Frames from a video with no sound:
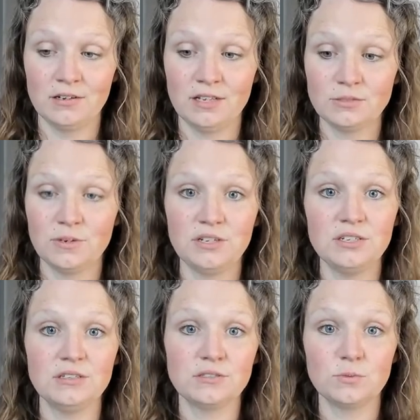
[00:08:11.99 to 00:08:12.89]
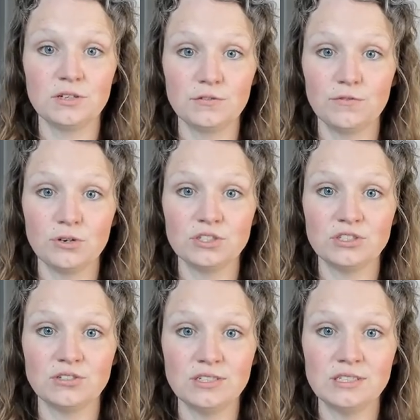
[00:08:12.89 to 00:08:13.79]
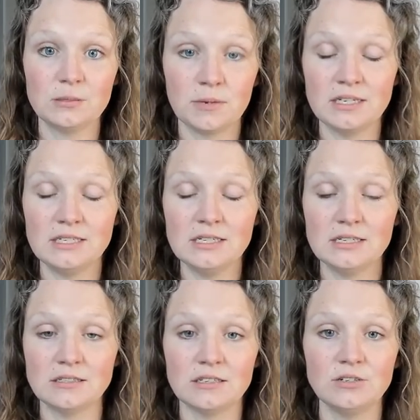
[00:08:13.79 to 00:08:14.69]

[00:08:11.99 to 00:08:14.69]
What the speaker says: That's why you need this Wheel of Fortune. You need some ideas